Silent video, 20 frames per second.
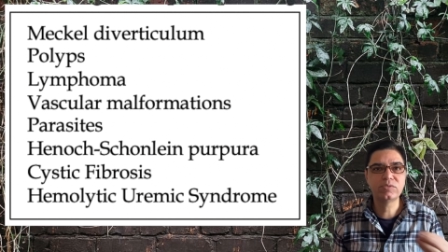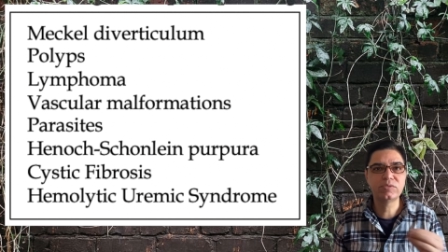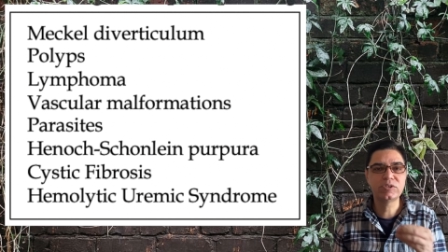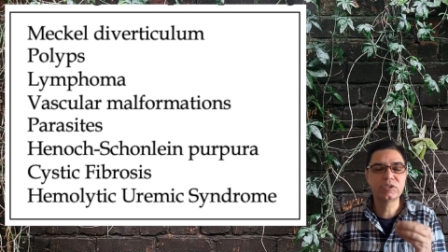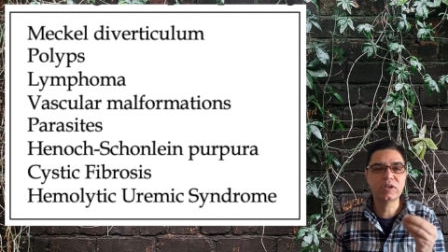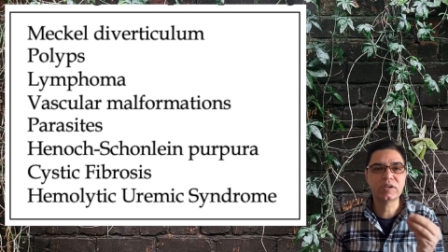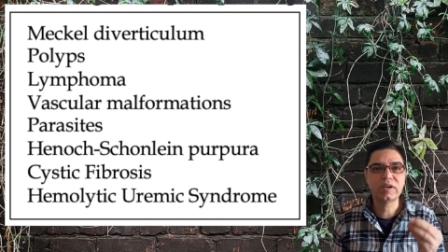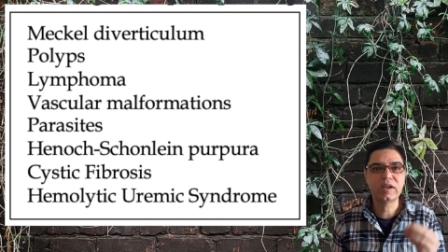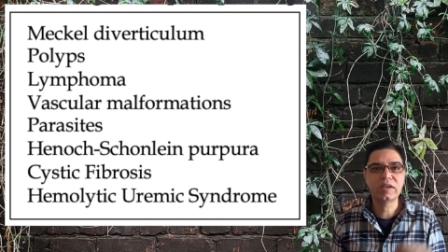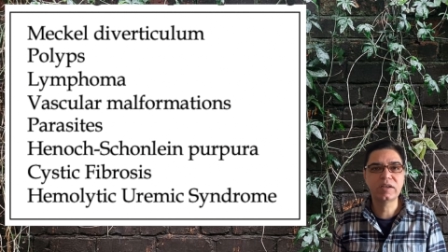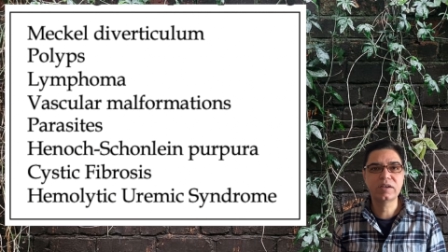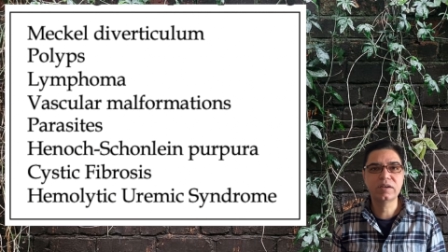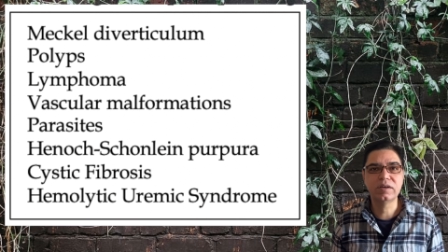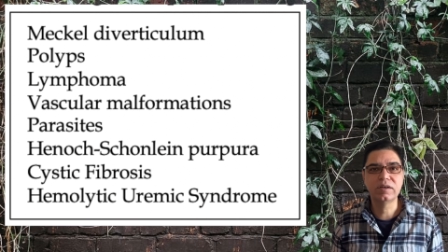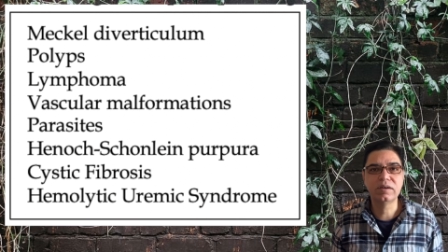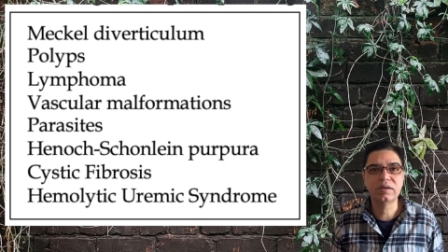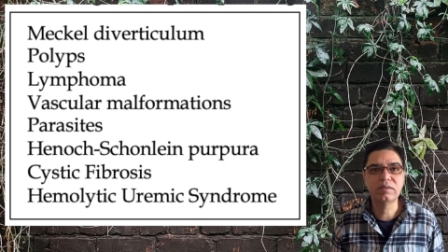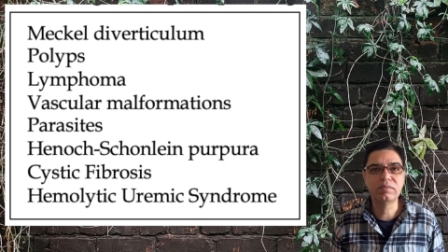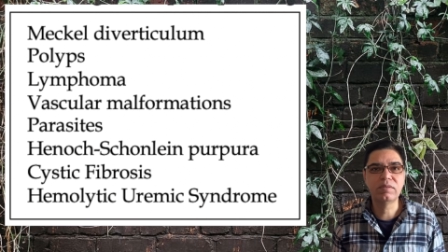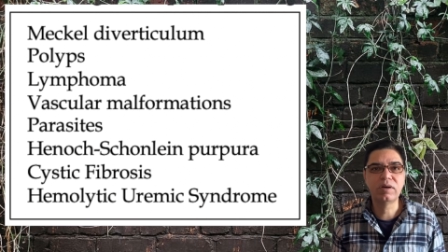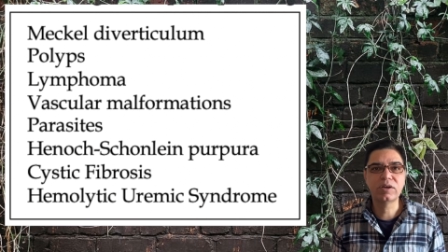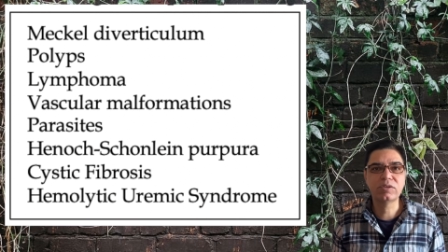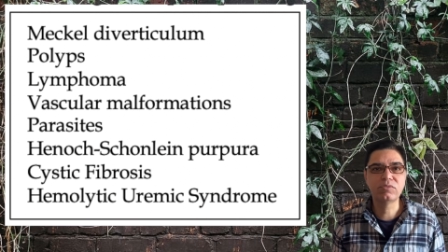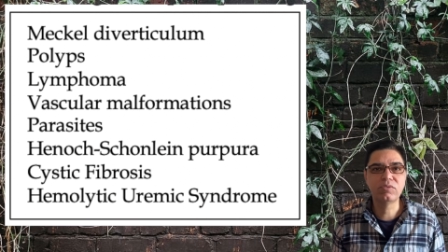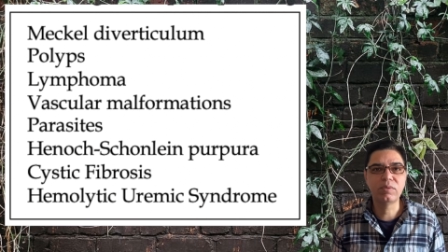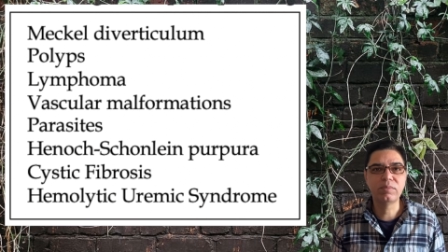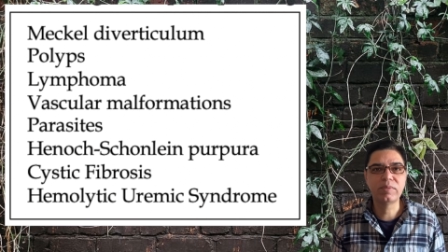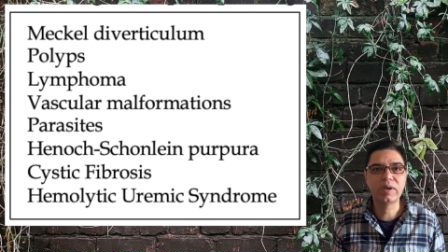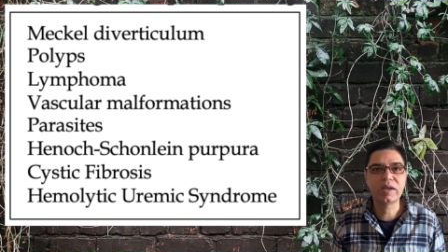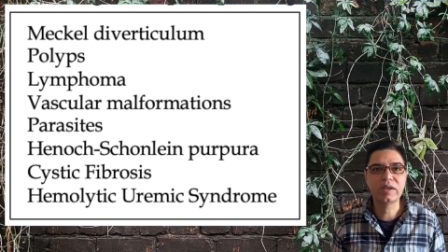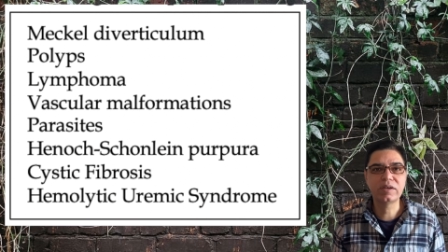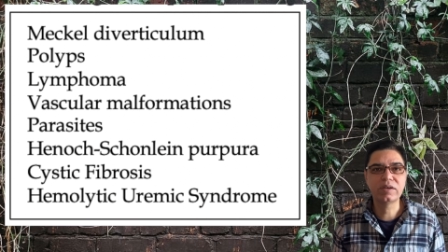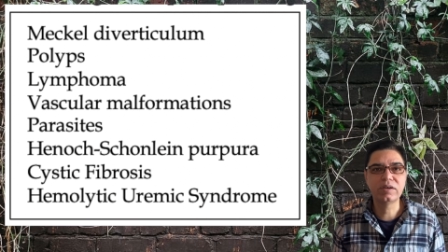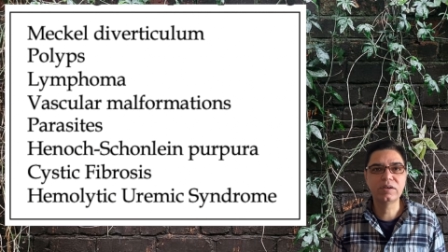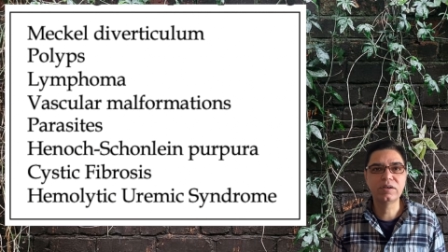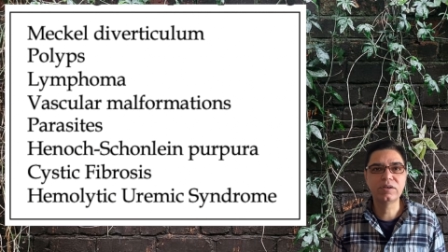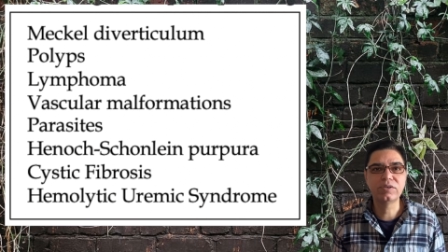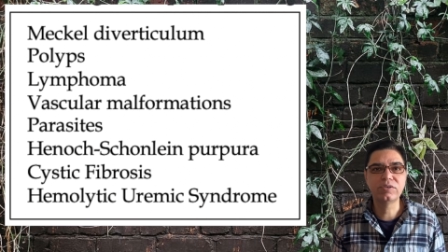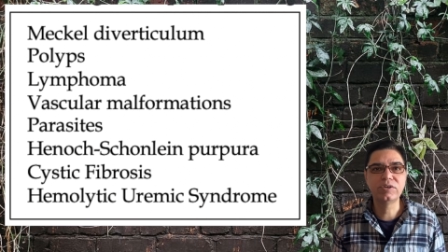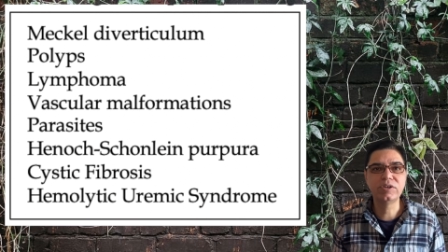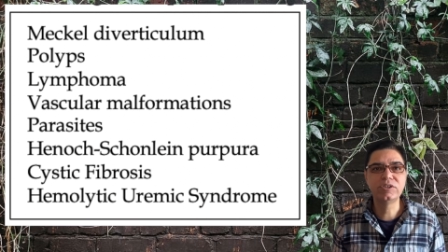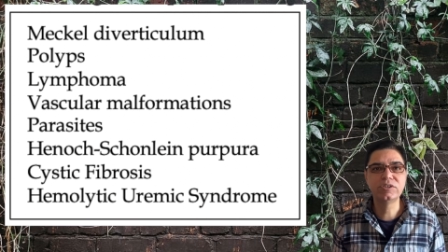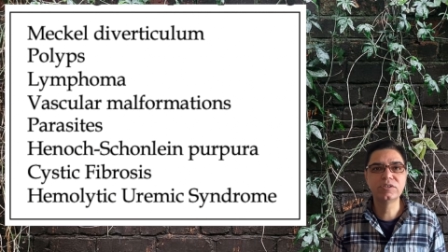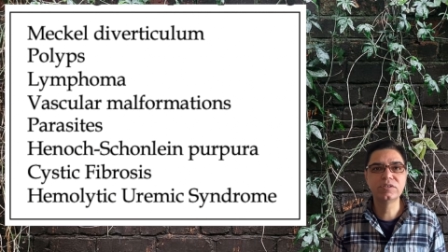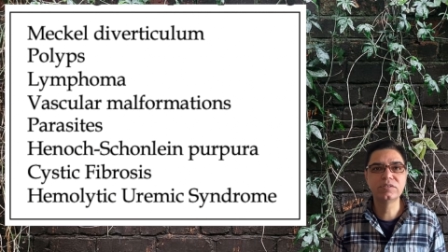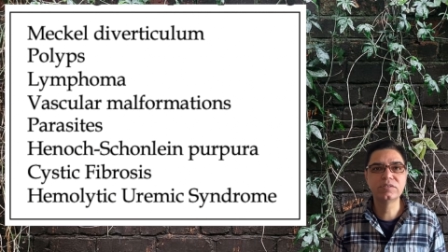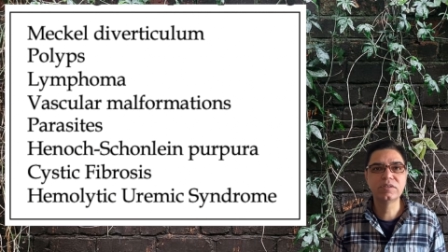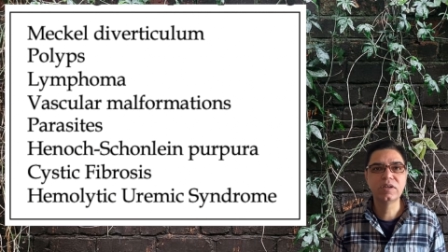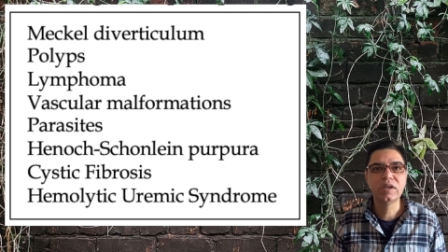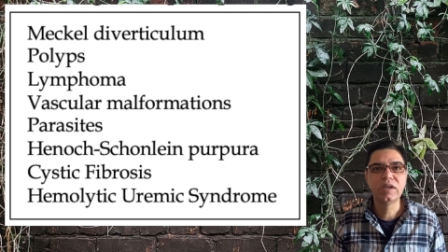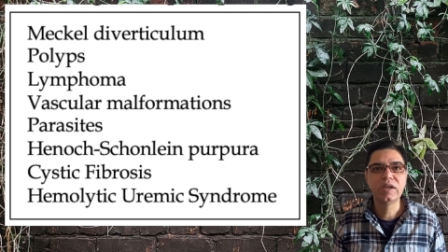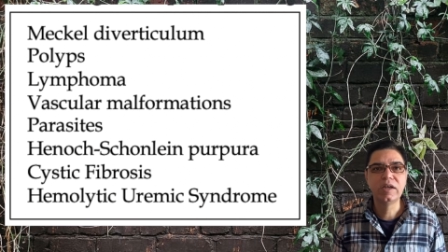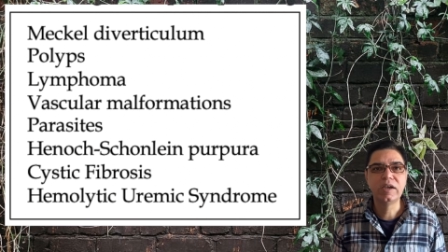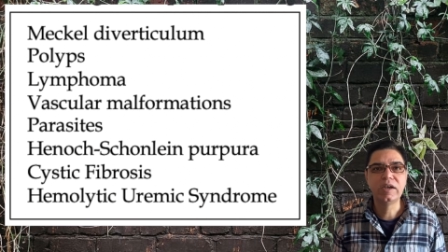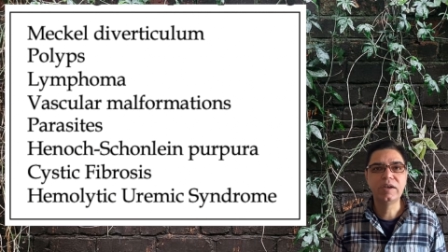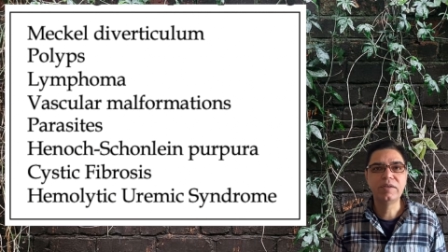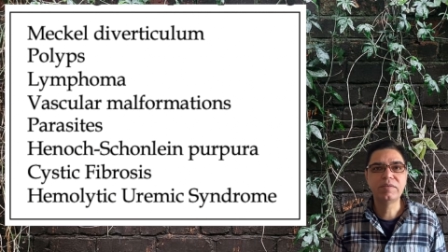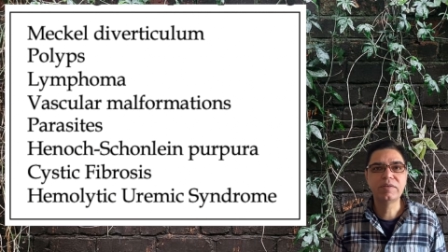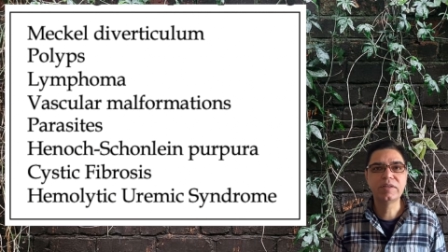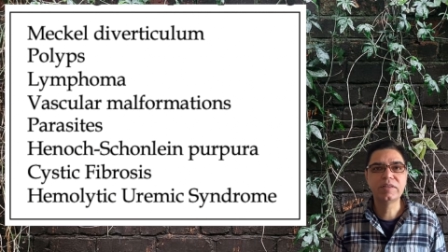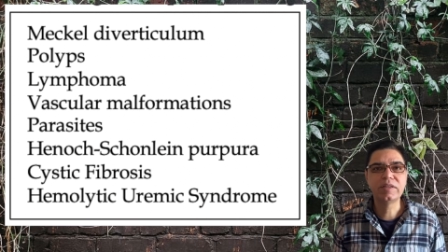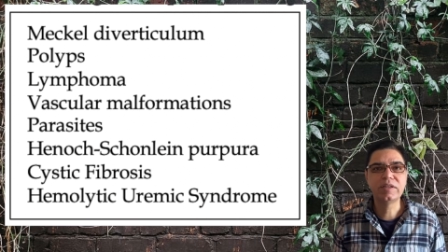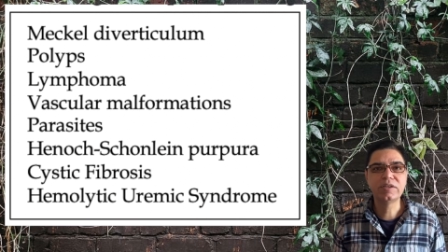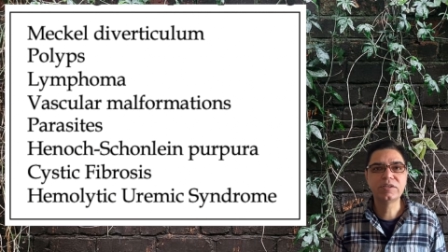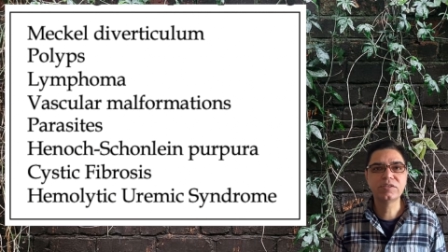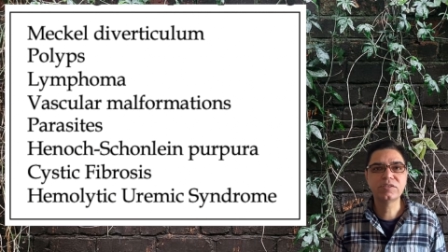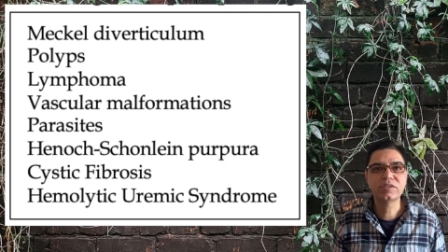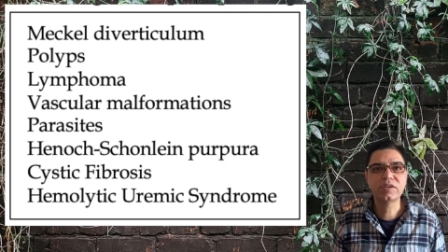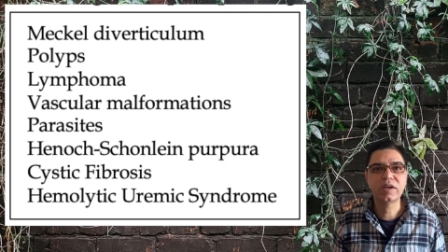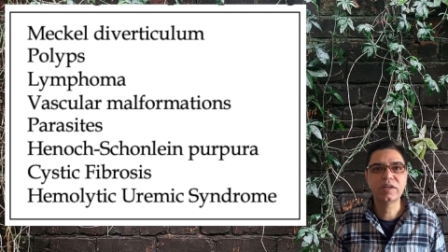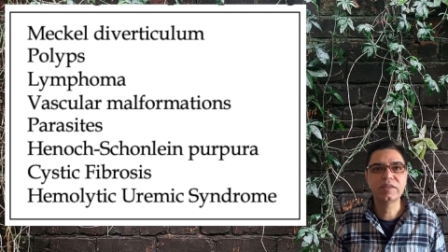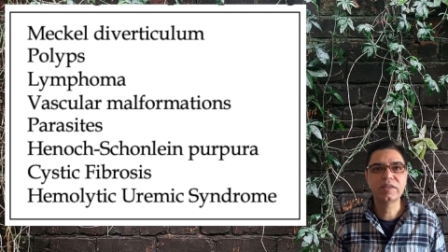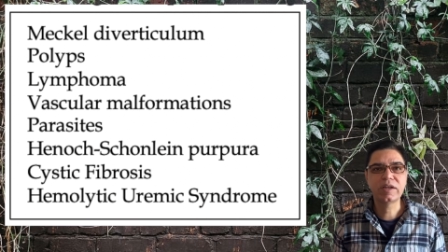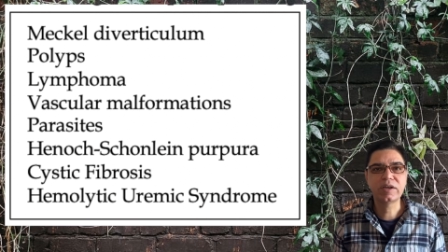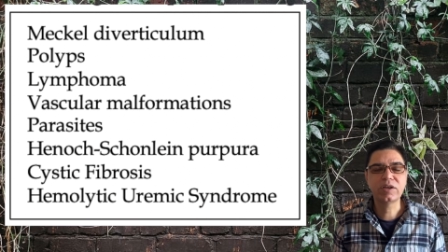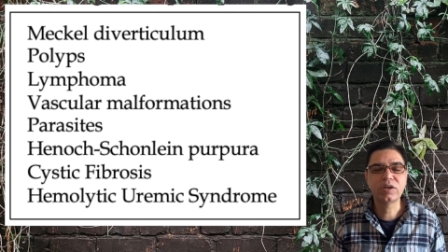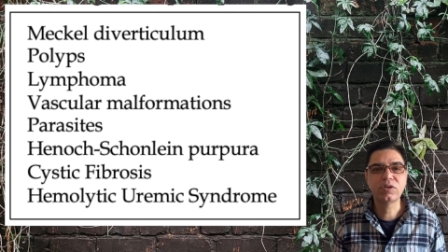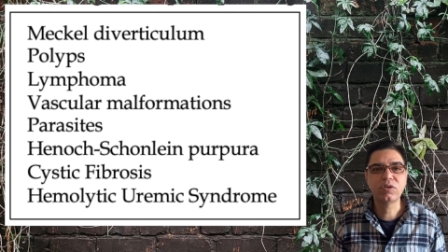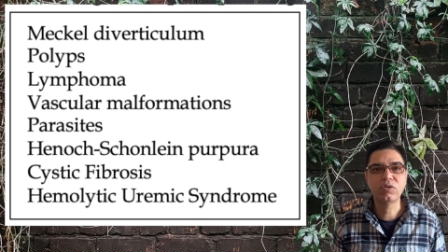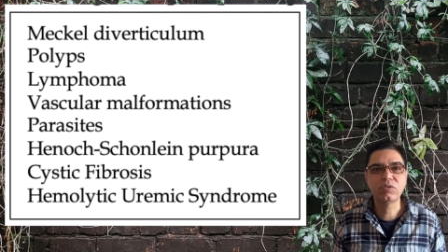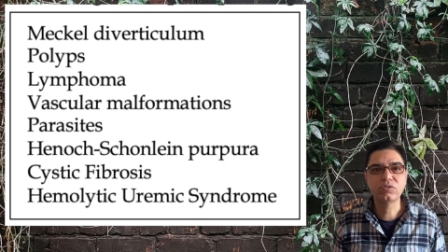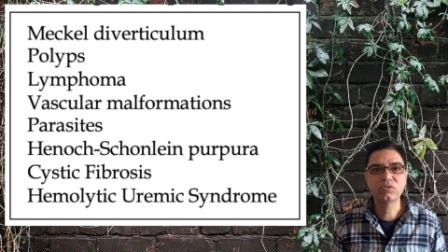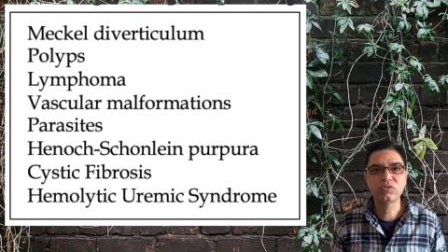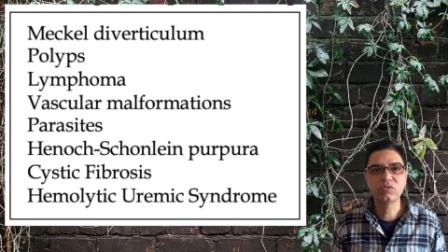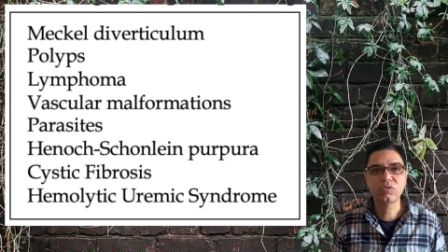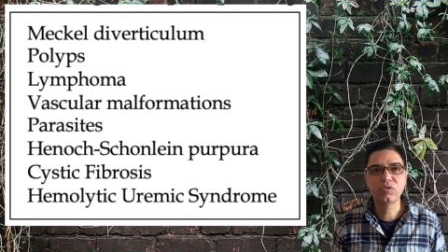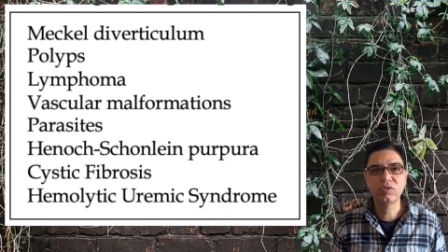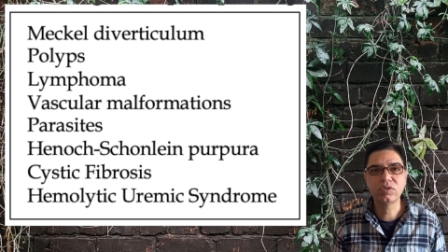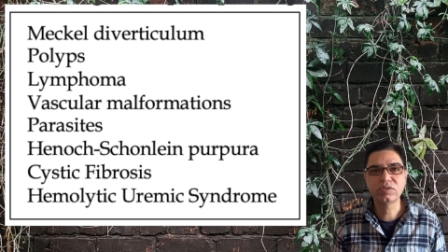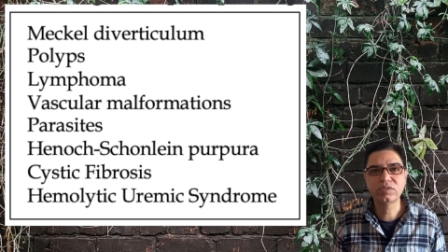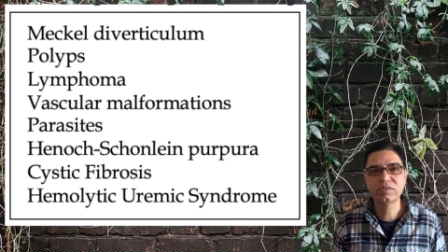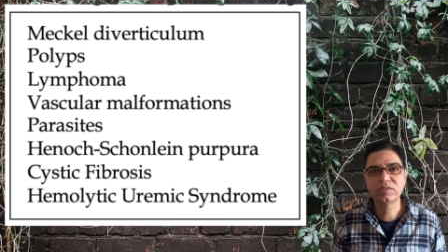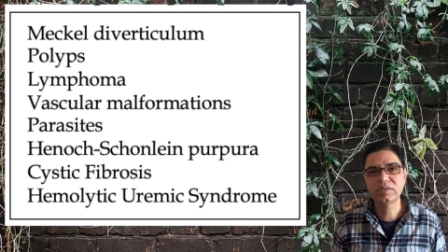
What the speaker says: which are like earthworm-like creatures living in the intestine, that can also cause